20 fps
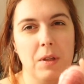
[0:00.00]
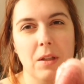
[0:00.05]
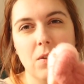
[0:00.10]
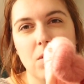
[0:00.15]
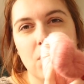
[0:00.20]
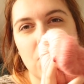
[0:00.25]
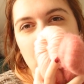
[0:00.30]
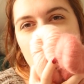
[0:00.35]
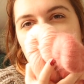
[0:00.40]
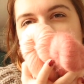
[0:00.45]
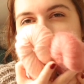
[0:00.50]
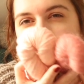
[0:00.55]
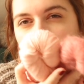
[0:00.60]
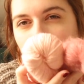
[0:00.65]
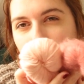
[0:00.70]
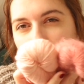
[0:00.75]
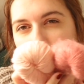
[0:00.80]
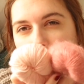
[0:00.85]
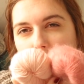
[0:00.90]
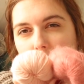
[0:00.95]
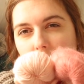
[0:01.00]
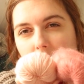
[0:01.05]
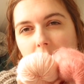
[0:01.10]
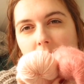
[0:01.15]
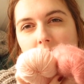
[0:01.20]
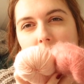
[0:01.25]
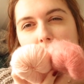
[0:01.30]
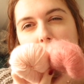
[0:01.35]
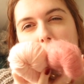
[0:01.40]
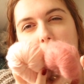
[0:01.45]
been talking about
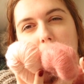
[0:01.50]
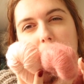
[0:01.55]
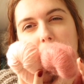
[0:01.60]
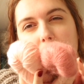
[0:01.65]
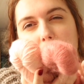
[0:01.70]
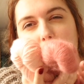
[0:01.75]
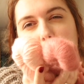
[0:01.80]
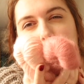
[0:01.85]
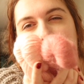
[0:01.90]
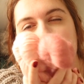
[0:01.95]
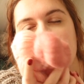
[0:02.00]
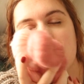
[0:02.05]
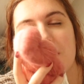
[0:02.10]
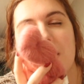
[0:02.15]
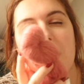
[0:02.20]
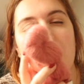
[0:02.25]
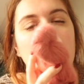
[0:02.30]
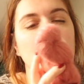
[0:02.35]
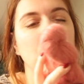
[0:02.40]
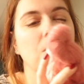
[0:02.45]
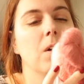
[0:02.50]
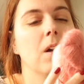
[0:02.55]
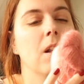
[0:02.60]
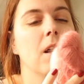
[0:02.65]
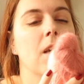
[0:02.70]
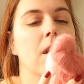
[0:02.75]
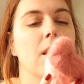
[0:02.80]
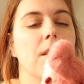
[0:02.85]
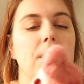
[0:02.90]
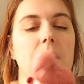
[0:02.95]
a few weeks now.
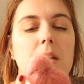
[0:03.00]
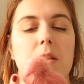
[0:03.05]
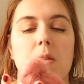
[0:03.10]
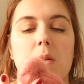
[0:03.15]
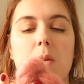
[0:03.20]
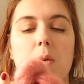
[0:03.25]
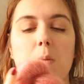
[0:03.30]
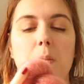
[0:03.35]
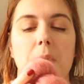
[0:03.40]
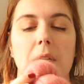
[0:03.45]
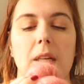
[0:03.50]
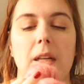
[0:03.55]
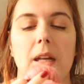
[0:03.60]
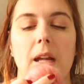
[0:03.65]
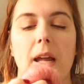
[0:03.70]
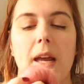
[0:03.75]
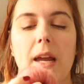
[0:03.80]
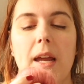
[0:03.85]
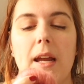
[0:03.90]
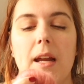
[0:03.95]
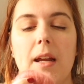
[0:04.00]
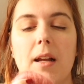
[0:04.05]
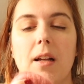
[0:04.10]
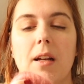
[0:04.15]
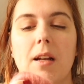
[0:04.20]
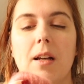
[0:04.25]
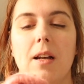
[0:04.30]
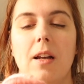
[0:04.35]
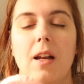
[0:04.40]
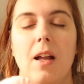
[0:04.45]
This will be a
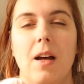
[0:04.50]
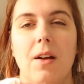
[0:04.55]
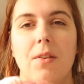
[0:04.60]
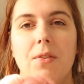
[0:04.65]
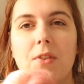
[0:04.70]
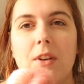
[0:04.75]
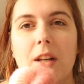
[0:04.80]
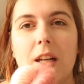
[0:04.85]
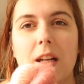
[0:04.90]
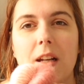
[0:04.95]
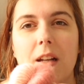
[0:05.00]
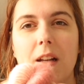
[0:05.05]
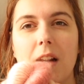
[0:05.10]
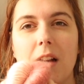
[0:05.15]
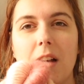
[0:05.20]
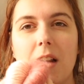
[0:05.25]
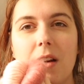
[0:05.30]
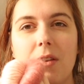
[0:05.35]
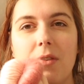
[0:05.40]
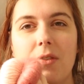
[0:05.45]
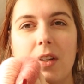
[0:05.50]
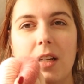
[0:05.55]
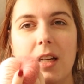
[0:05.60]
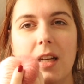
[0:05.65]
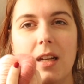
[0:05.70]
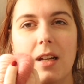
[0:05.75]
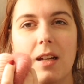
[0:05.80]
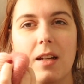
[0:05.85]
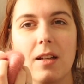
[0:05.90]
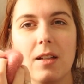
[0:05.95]

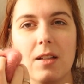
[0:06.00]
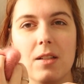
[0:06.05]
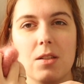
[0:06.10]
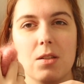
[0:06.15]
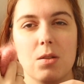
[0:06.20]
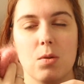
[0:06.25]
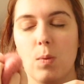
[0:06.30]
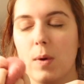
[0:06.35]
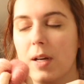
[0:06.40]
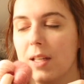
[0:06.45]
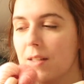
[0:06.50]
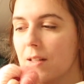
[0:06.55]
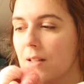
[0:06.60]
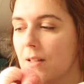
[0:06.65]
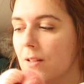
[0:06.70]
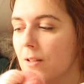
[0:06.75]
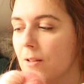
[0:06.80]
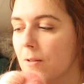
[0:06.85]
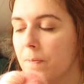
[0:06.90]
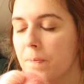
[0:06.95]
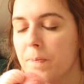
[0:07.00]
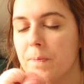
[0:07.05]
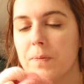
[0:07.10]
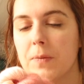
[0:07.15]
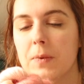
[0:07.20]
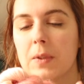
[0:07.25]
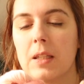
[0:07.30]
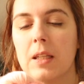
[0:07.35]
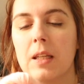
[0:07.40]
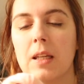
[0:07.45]
lovely sweater,
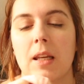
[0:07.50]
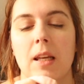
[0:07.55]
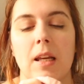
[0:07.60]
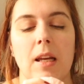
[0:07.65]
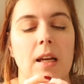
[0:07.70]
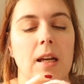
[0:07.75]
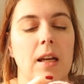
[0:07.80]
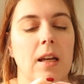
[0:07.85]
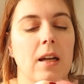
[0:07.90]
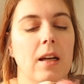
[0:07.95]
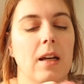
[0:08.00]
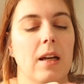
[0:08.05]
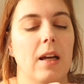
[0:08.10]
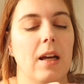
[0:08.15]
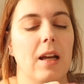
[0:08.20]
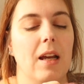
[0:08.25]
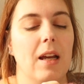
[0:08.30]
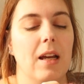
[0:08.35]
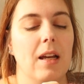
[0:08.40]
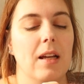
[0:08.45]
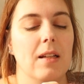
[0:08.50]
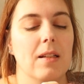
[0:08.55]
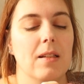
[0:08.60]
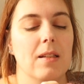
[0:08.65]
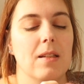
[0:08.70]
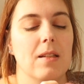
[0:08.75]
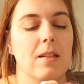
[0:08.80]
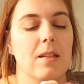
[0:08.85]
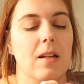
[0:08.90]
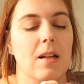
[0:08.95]

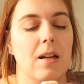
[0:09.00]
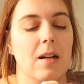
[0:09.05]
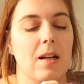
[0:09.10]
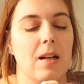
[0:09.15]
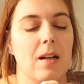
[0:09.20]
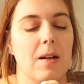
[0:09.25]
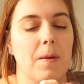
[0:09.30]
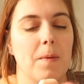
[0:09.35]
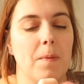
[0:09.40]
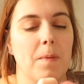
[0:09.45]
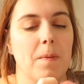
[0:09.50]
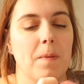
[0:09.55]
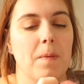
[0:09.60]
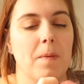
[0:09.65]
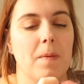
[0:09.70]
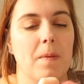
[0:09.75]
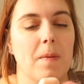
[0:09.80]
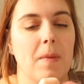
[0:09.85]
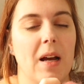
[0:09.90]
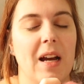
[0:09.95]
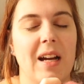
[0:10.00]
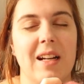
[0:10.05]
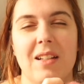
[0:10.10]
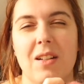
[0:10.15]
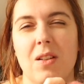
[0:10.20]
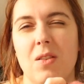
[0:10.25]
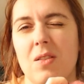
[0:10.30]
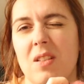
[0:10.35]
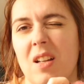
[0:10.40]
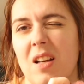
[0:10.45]
and I
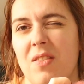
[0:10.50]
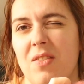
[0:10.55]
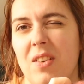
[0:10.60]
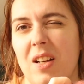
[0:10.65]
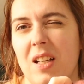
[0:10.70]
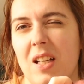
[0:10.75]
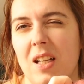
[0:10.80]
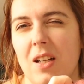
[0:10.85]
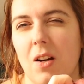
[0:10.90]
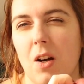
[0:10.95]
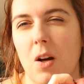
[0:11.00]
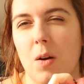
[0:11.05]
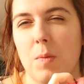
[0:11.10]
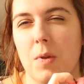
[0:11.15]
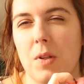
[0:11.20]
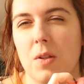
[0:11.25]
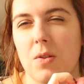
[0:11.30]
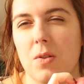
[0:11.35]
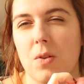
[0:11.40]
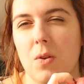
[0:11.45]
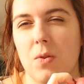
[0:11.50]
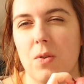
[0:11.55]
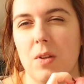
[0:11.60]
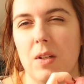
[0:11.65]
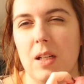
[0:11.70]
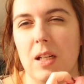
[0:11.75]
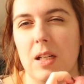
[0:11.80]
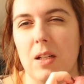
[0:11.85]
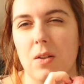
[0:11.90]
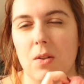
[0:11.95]
don't have any garments on the
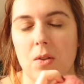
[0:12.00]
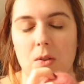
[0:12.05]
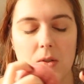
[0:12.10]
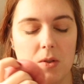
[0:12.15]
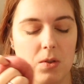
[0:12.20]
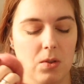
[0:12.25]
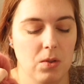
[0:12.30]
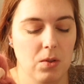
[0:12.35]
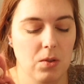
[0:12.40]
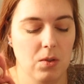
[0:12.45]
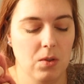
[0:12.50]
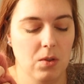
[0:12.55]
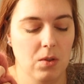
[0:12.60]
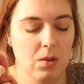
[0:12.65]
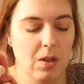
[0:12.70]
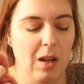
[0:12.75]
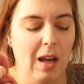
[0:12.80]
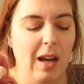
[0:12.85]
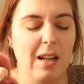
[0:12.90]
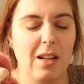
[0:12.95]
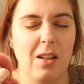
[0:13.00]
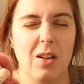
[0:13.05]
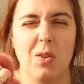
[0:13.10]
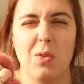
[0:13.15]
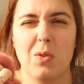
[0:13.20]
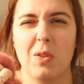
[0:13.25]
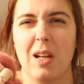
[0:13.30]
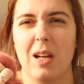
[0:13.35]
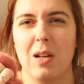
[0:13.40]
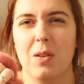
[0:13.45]
needles. I
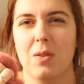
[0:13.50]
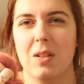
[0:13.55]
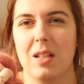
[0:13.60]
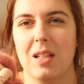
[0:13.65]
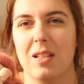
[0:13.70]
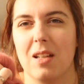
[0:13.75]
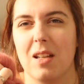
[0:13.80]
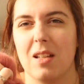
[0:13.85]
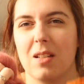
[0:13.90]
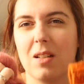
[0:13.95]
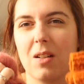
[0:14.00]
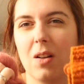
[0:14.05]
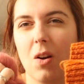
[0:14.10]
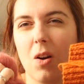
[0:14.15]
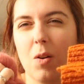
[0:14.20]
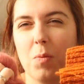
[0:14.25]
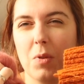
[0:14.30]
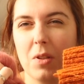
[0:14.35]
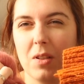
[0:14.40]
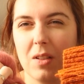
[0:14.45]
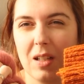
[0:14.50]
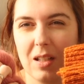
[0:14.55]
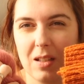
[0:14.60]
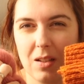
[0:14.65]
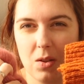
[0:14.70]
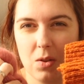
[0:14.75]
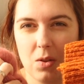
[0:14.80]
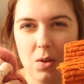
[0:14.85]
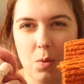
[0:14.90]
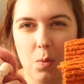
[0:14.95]
don't count this as a garment. I
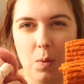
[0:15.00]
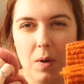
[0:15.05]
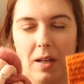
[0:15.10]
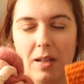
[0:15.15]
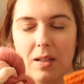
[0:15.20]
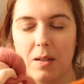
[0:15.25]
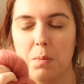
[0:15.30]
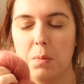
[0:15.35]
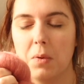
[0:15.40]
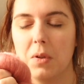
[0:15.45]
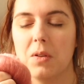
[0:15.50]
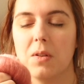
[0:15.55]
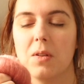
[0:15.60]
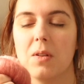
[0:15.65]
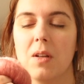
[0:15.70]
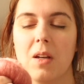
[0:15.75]
don't know why, but